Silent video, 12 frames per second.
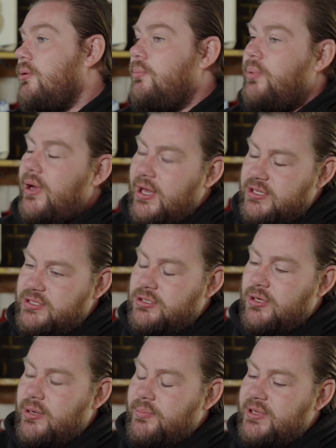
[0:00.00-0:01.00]
But as a
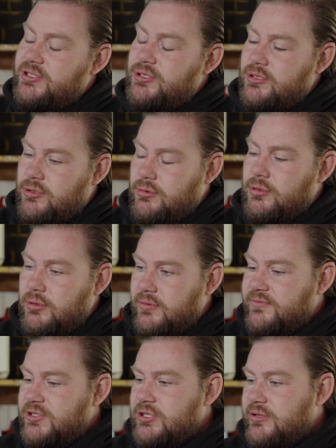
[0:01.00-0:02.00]
diabetic, you can
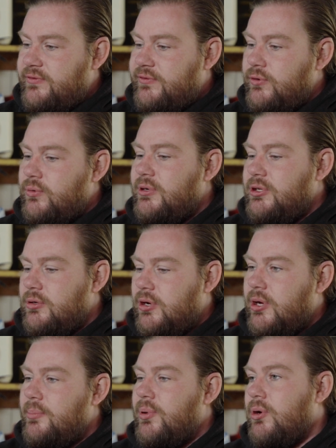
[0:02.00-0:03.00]
obviously feel when you're
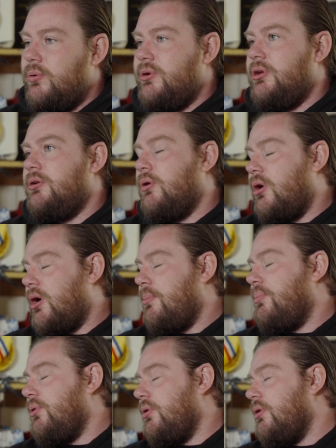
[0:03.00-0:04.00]
hypoing or
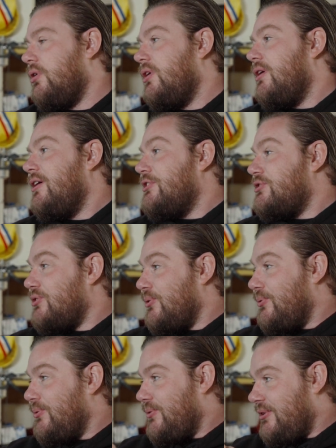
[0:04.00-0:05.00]
hyper. So
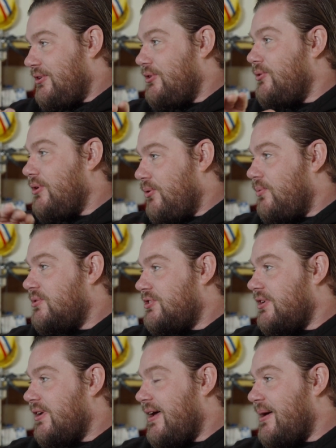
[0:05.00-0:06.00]
you know what's
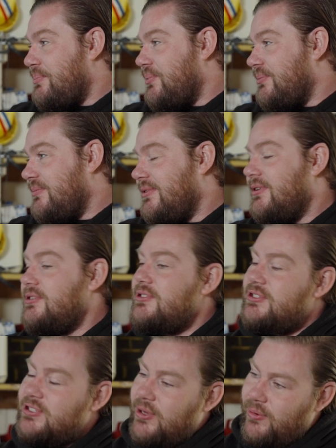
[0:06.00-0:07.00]
going to happen.
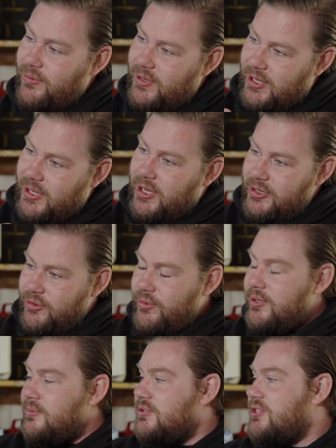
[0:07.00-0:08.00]
So I knew
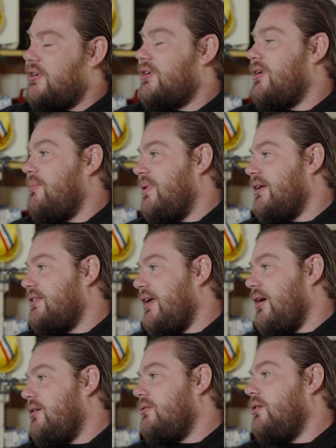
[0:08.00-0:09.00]
it was going to come back
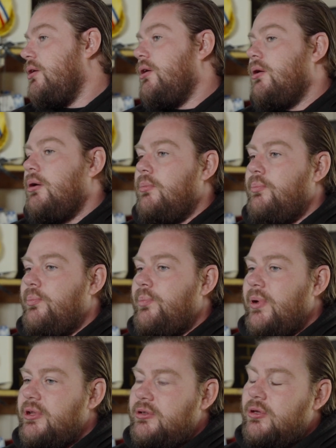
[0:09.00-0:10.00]
down.
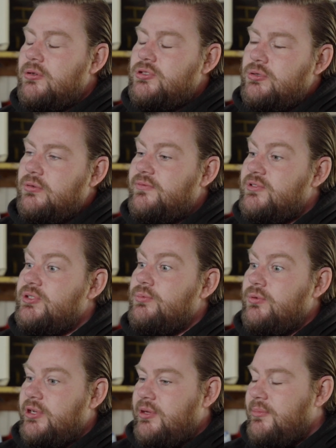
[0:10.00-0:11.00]
But the doctor obviously
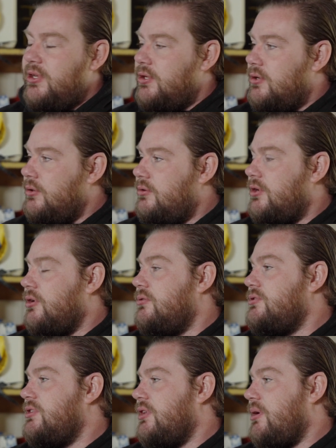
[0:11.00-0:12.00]
wouldn't give me any
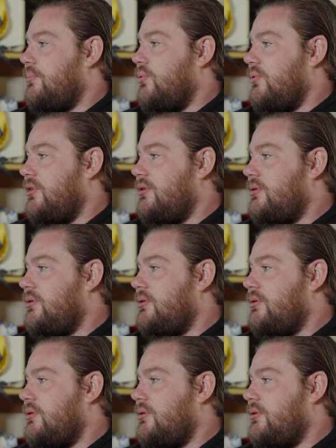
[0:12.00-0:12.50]
glucose at that point.